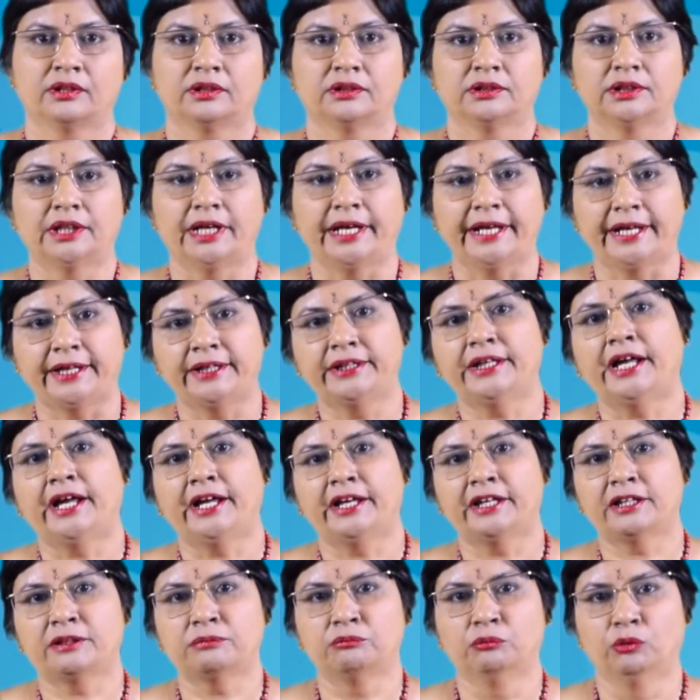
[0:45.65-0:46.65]
The
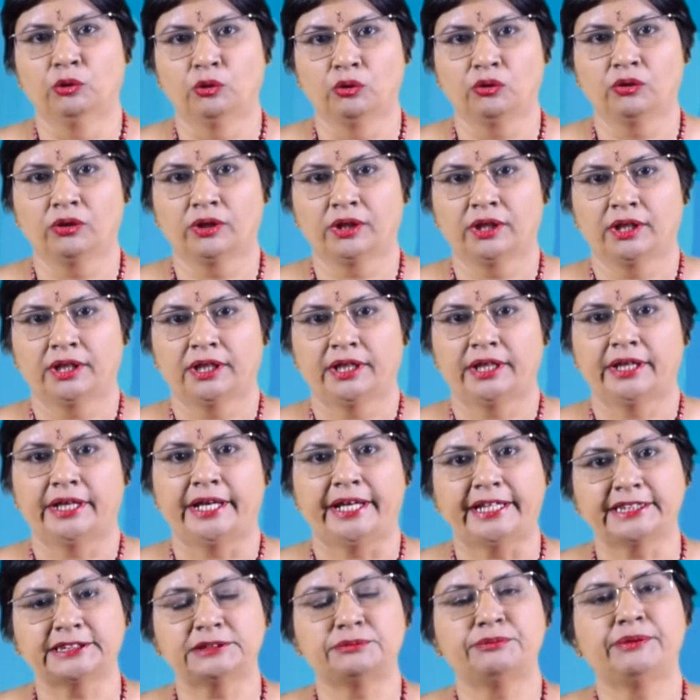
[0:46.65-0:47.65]
entire MOOC
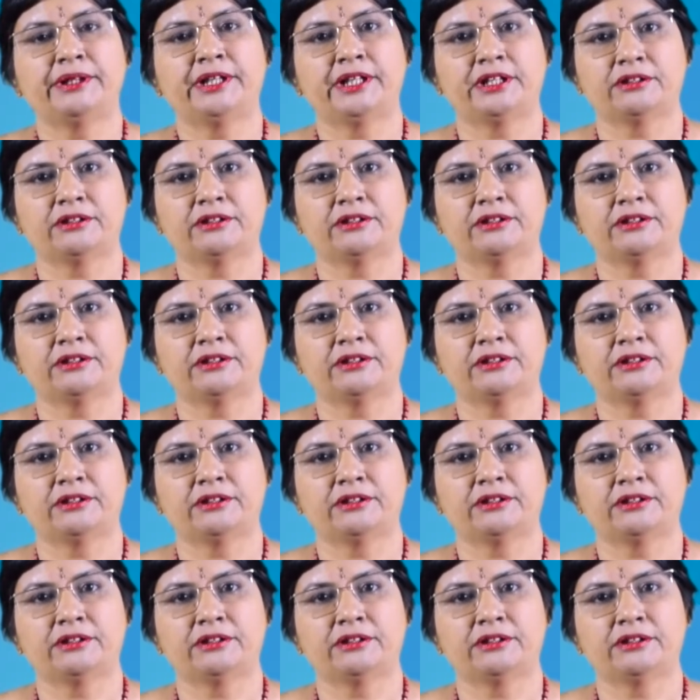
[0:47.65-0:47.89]
has been